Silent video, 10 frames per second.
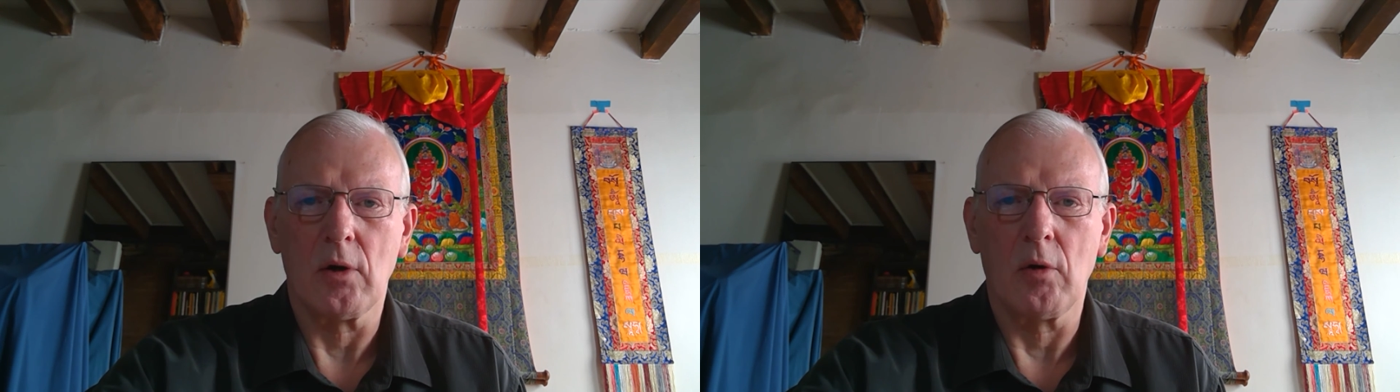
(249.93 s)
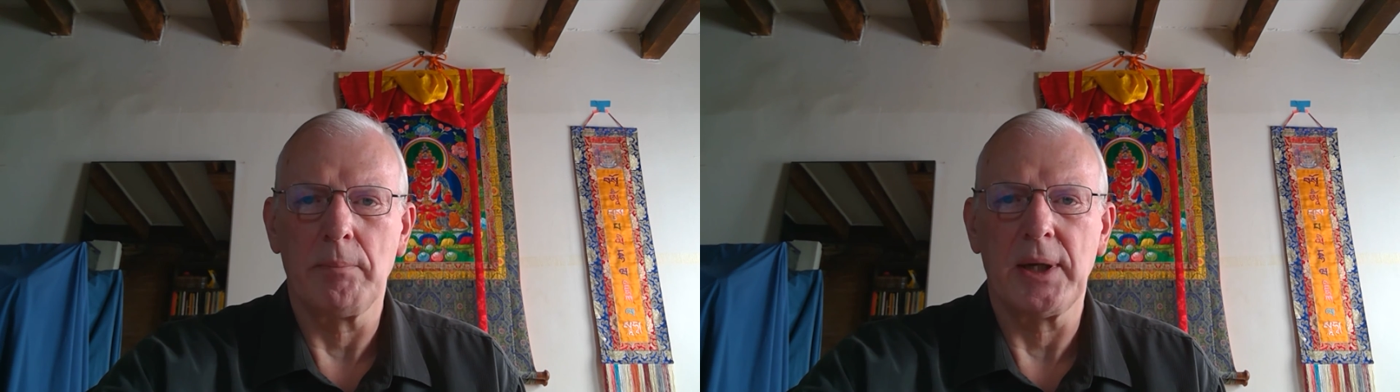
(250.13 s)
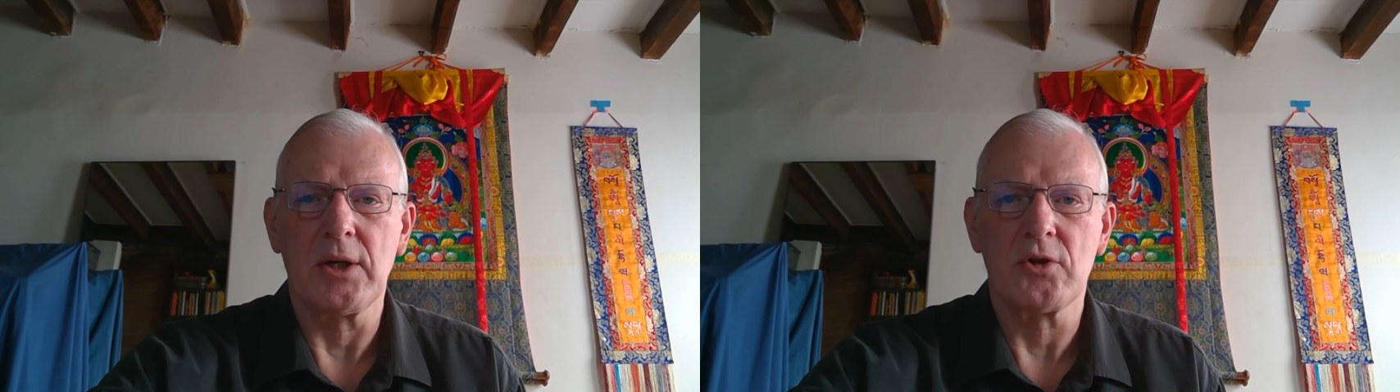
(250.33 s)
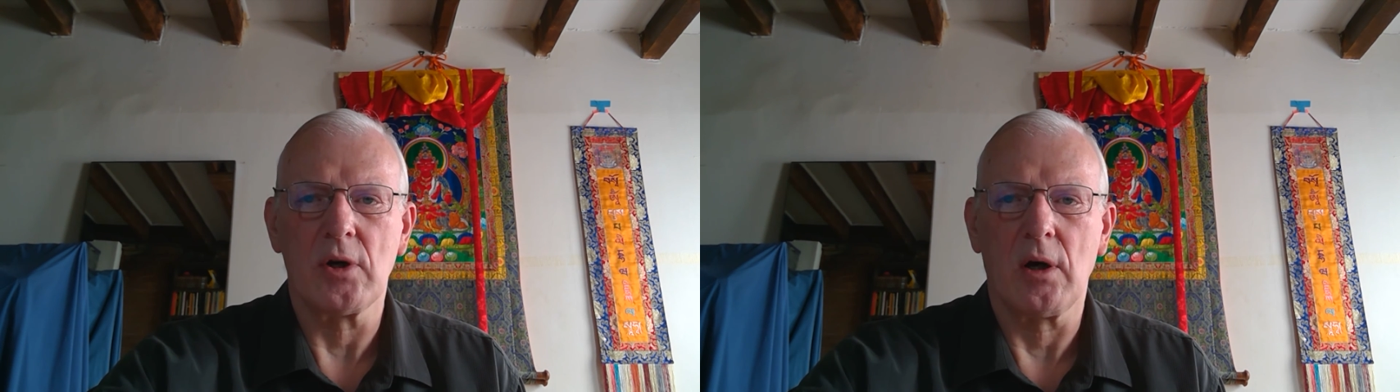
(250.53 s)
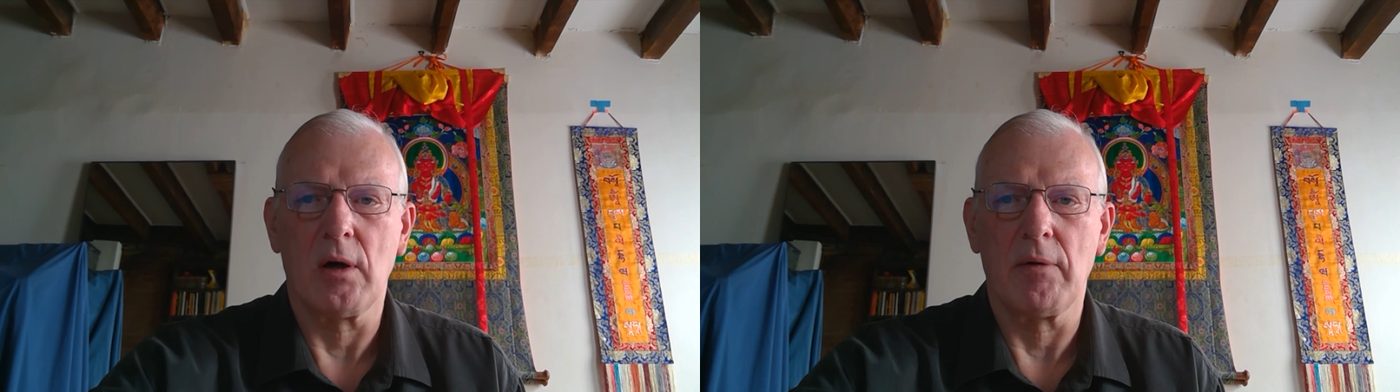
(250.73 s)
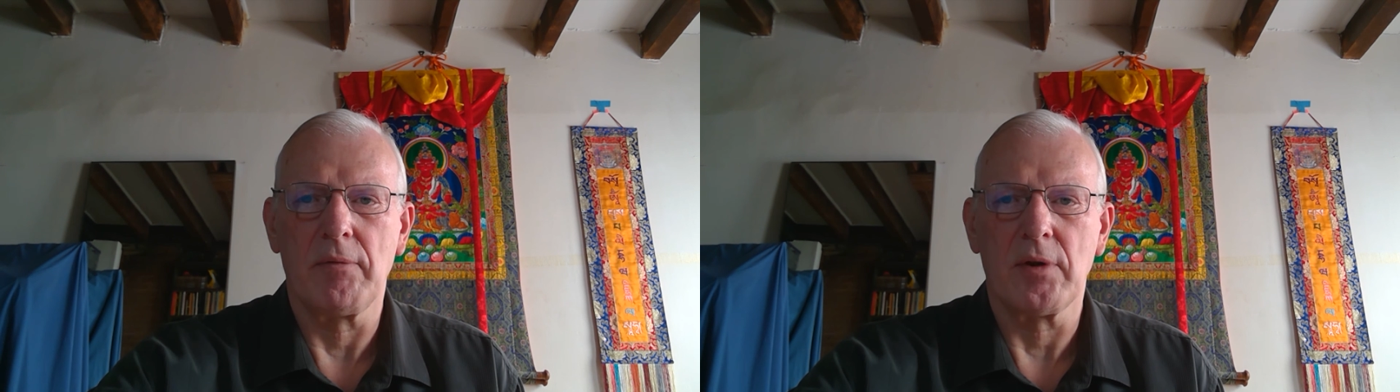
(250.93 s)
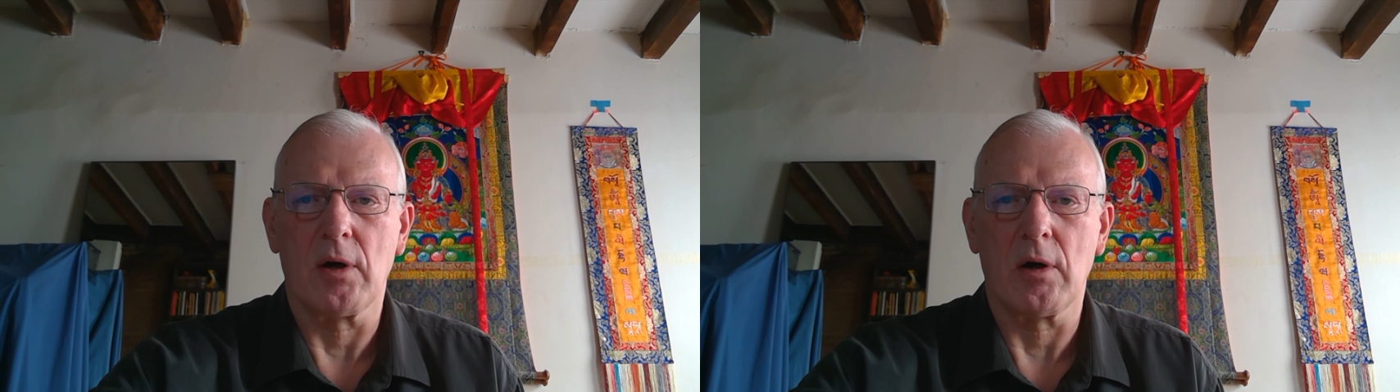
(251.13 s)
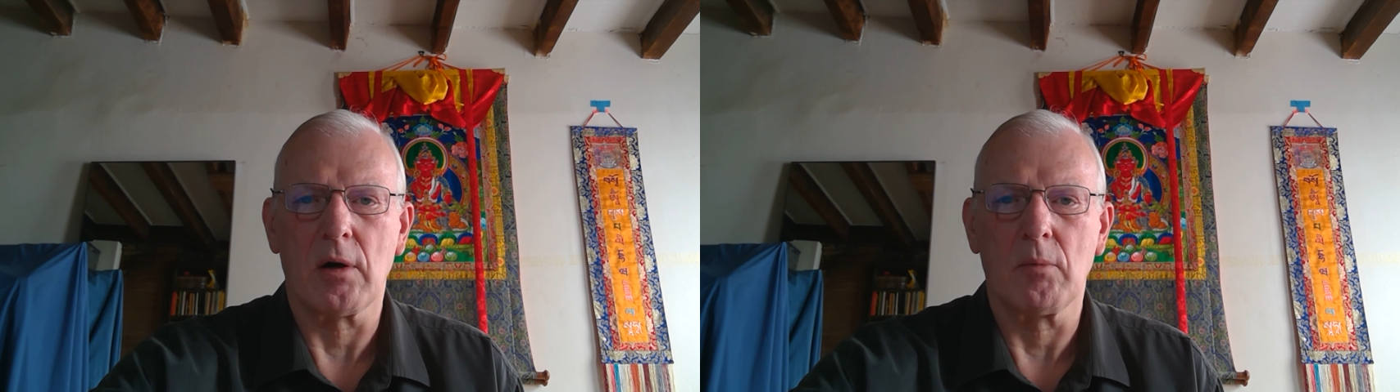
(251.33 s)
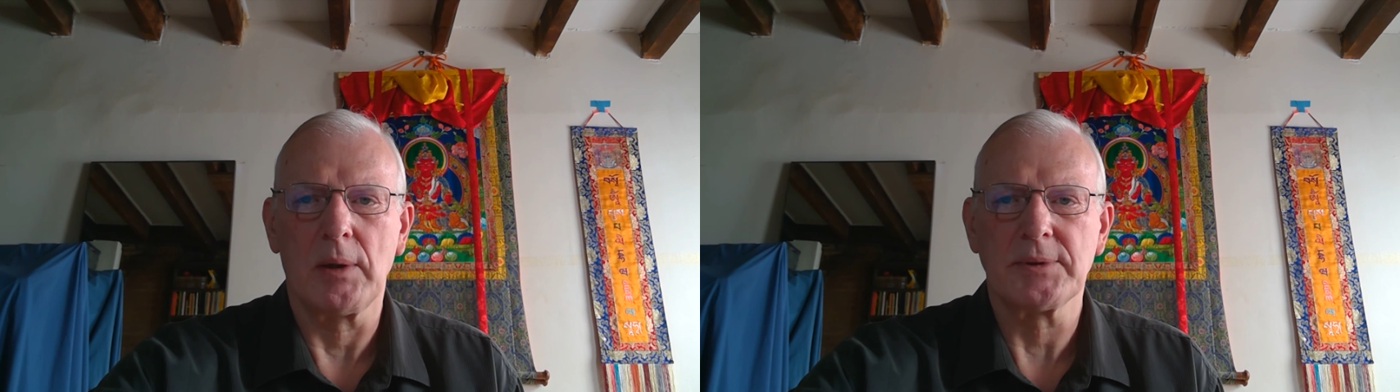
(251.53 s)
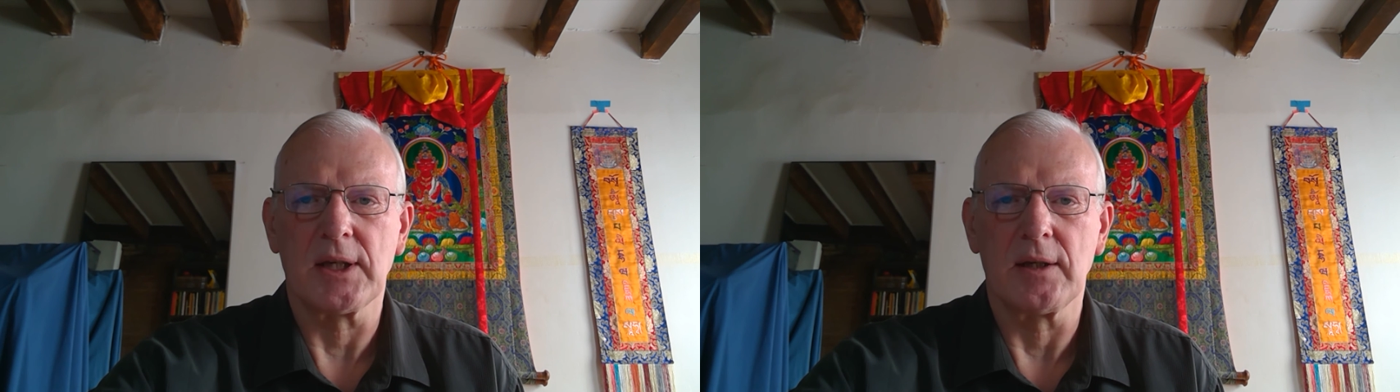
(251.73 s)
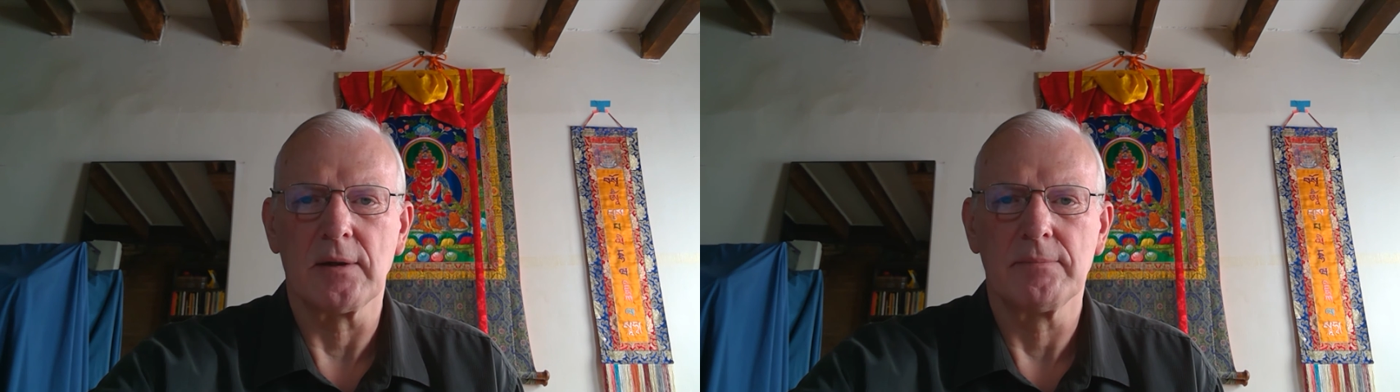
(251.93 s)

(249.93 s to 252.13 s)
homepage of the HAR website.